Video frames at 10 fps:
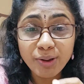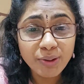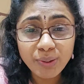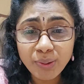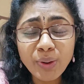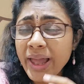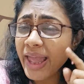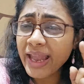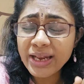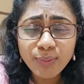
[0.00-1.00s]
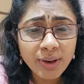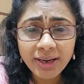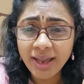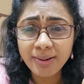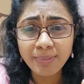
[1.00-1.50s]
You know, anyone
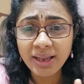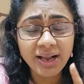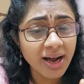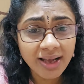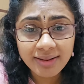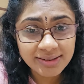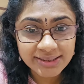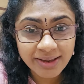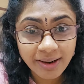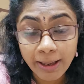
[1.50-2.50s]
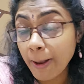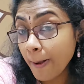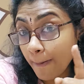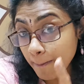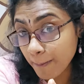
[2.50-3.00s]
can make others cry.
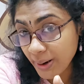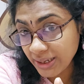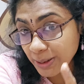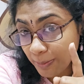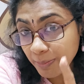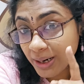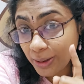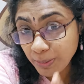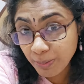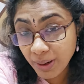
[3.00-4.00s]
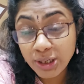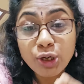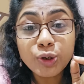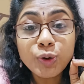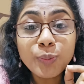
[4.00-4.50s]
But
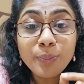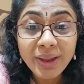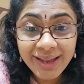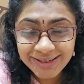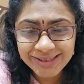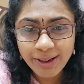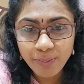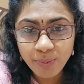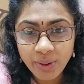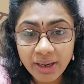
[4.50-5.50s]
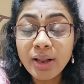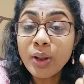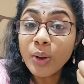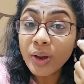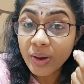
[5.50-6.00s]
to make someone
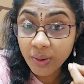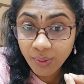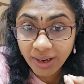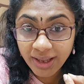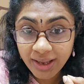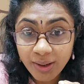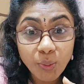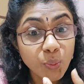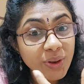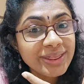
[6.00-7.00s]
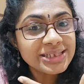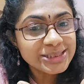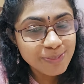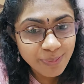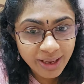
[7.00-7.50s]
cry with
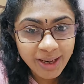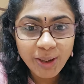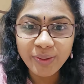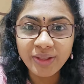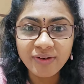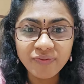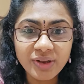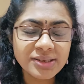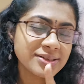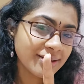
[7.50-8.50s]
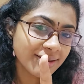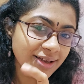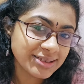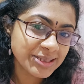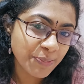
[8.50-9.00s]
smile on their face,
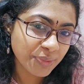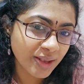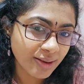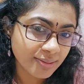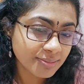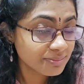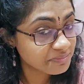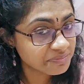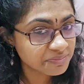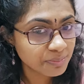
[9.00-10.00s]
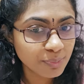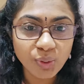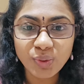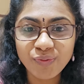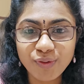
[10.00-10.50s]
it's something
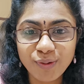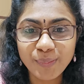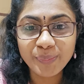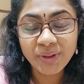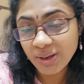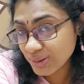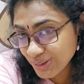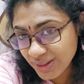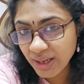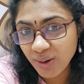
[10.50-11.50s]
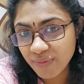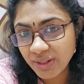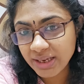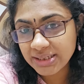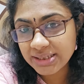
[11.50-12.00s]
beautiful. So think of
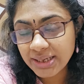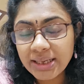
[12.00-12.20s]
that.